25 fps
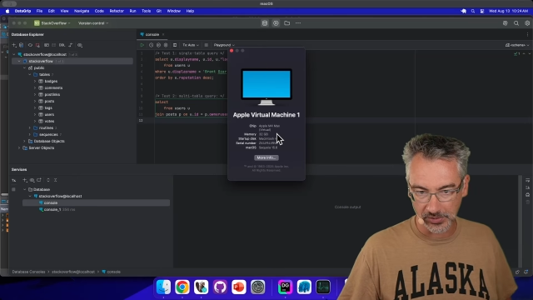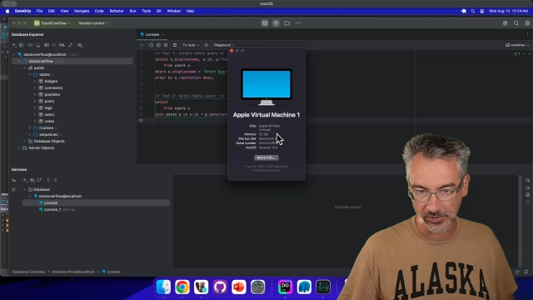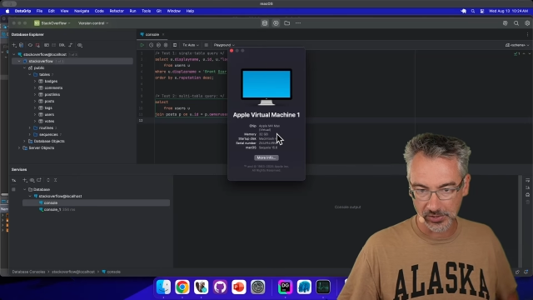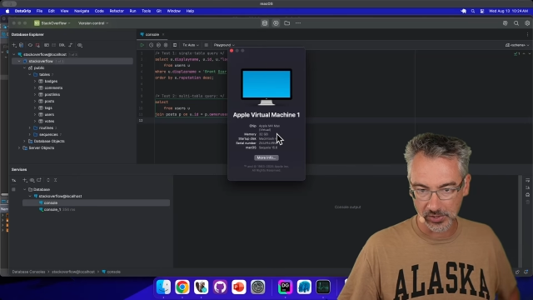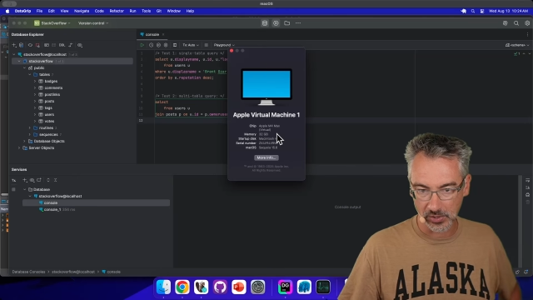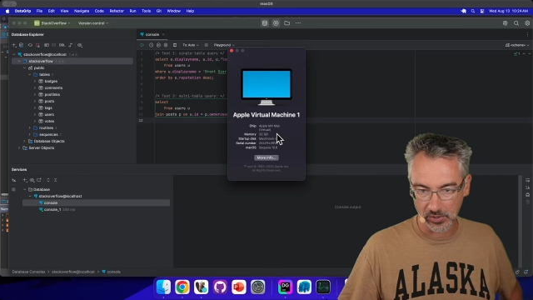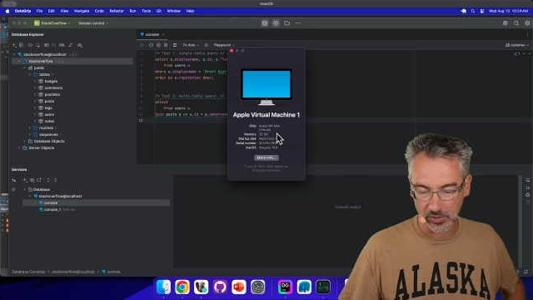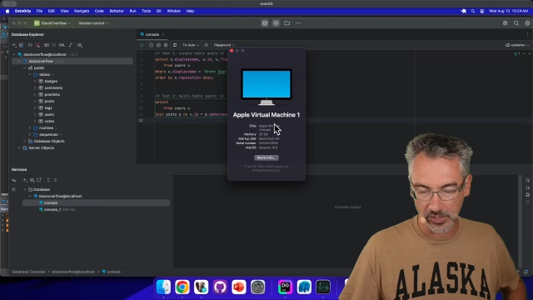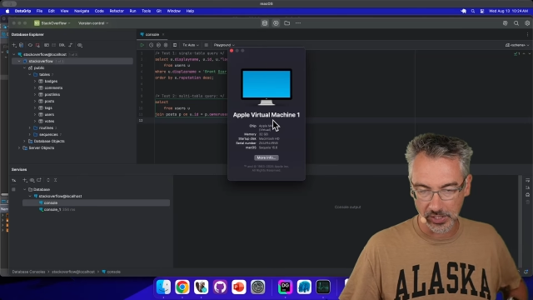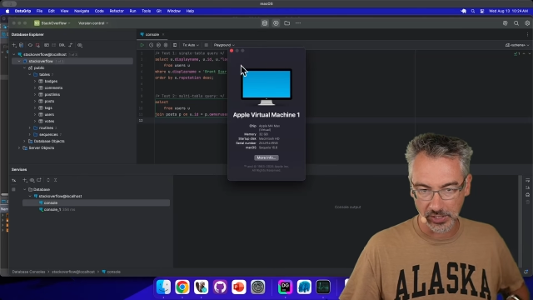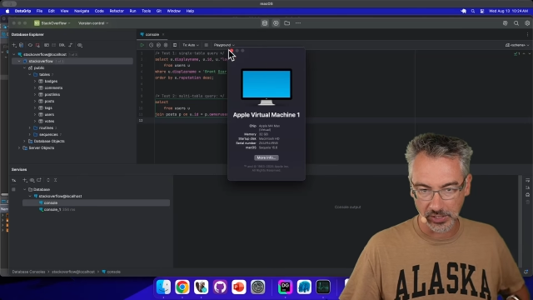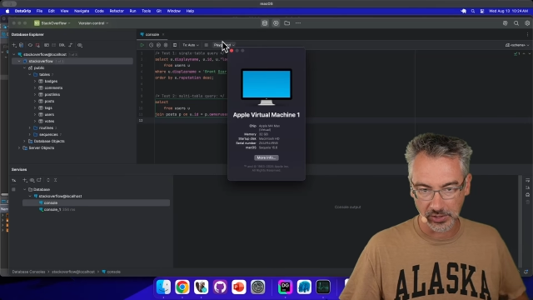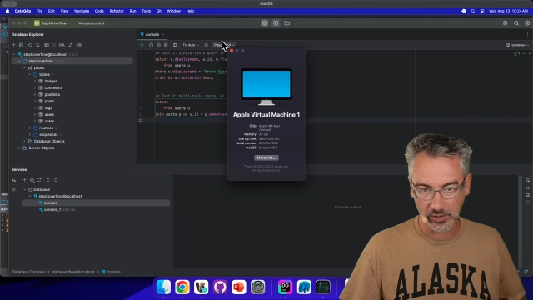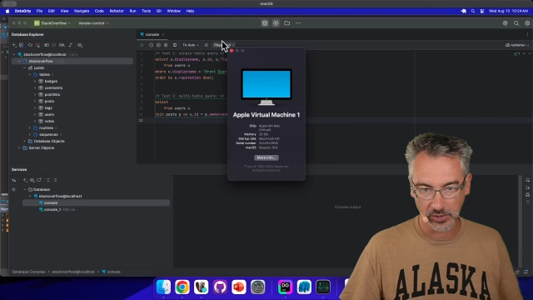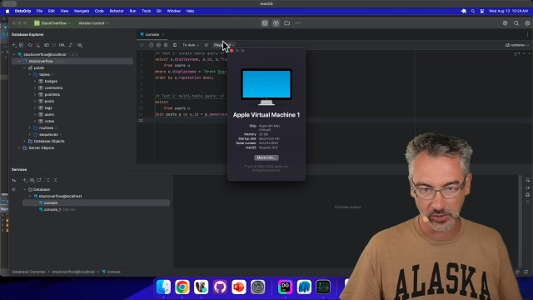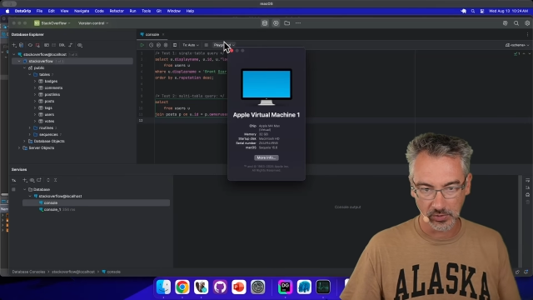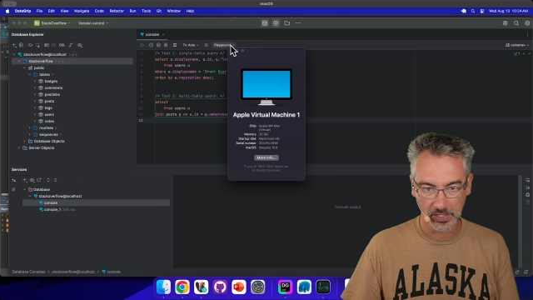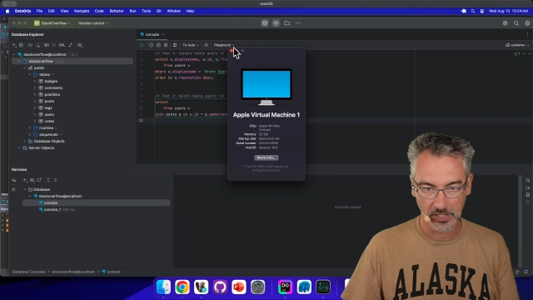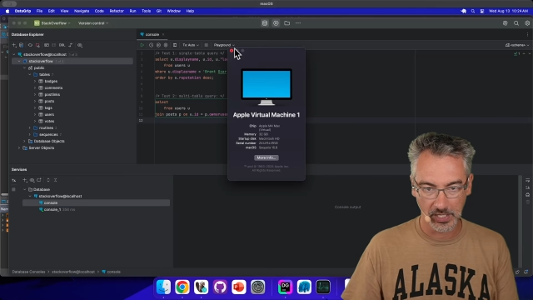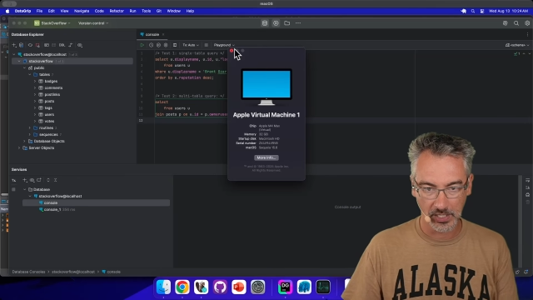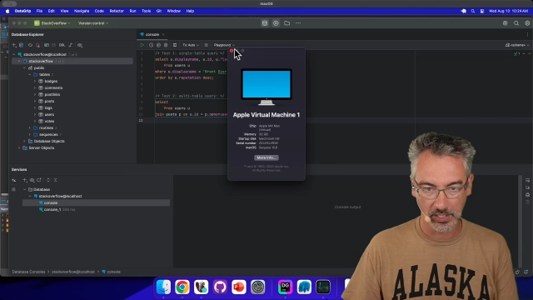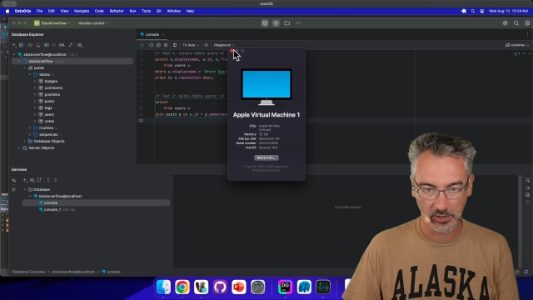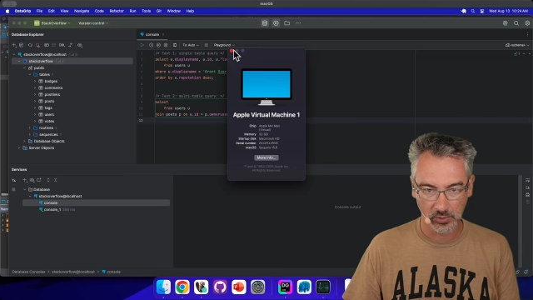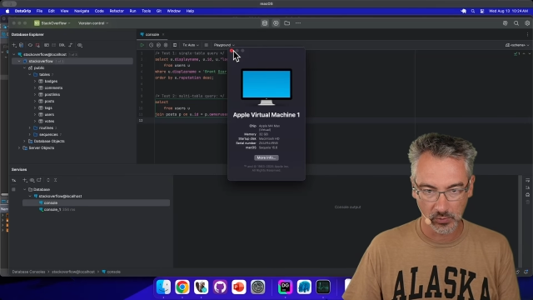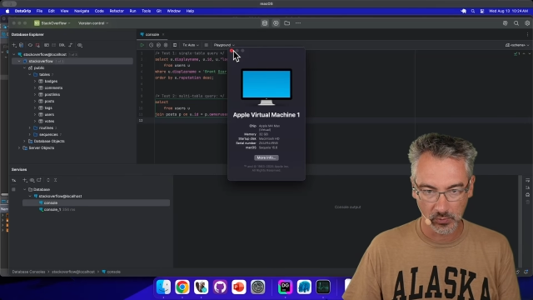32
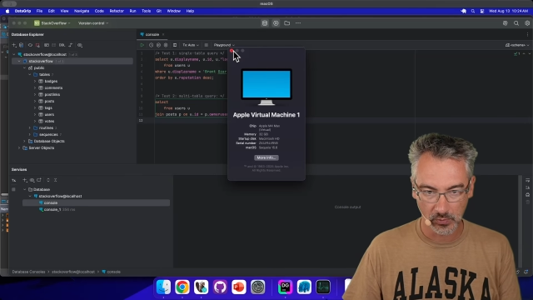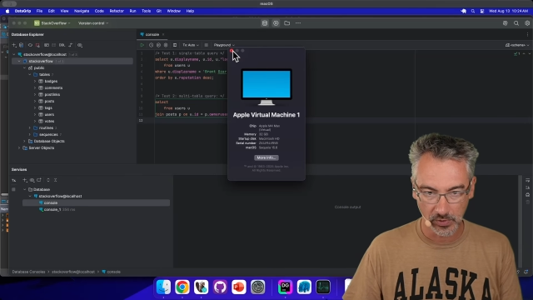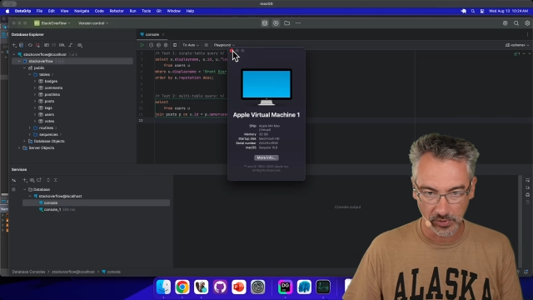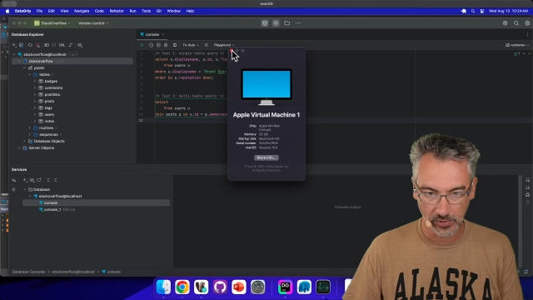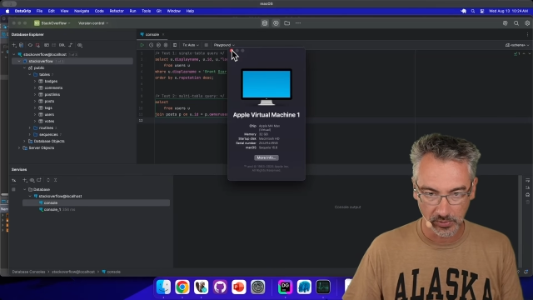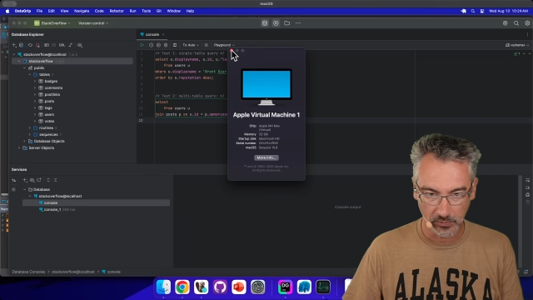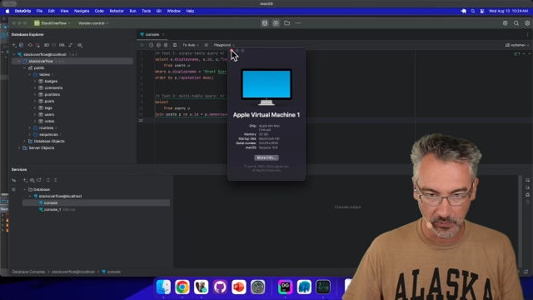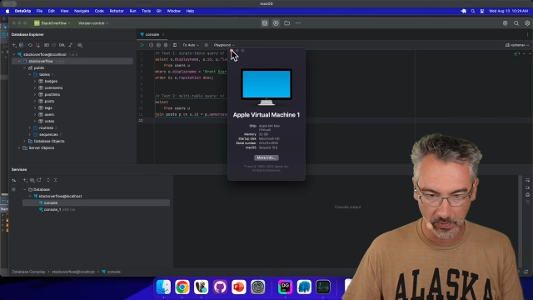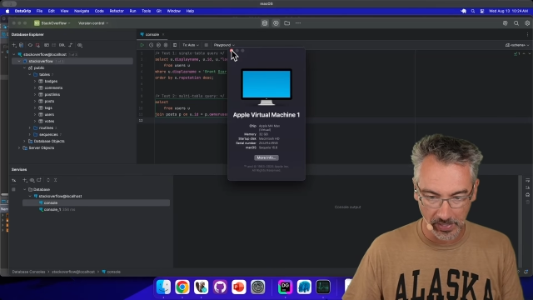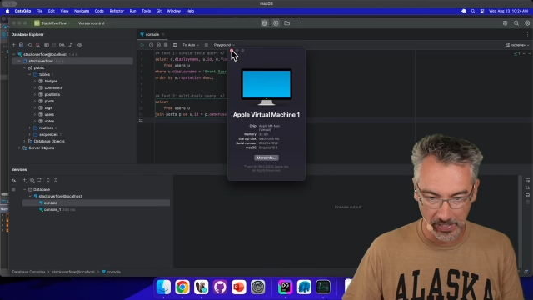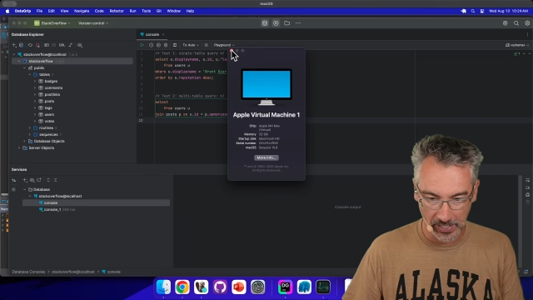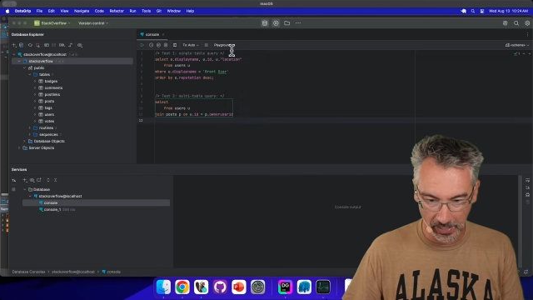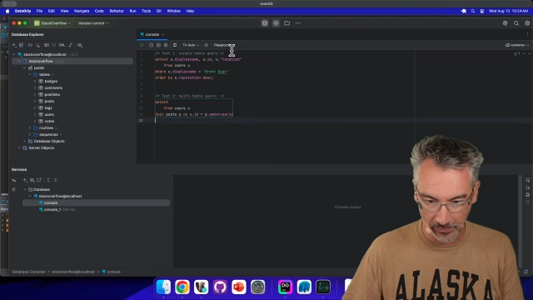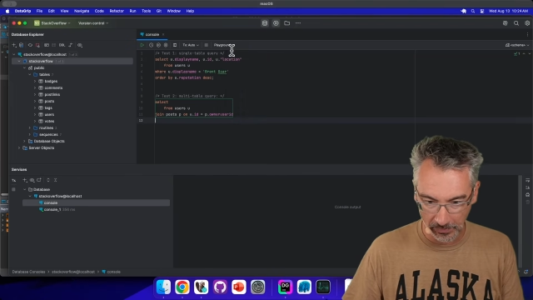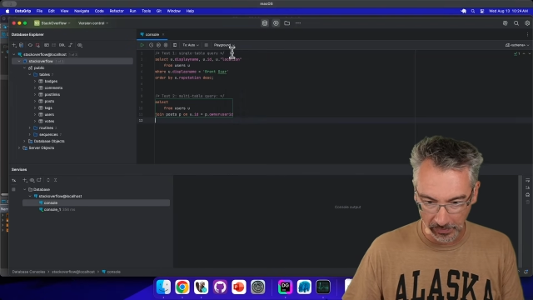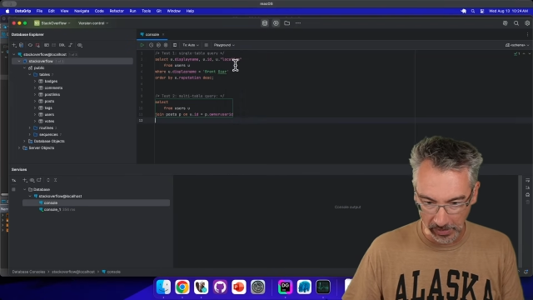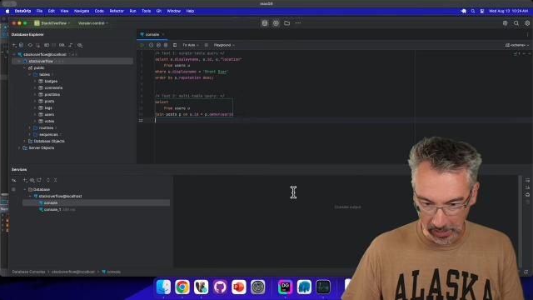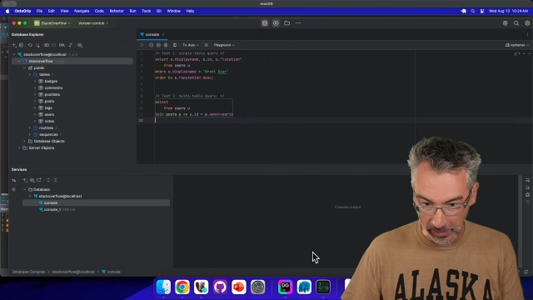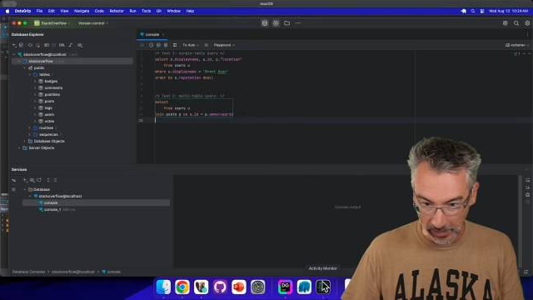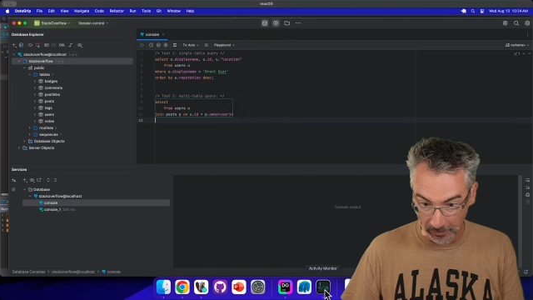gigs worth of RAM.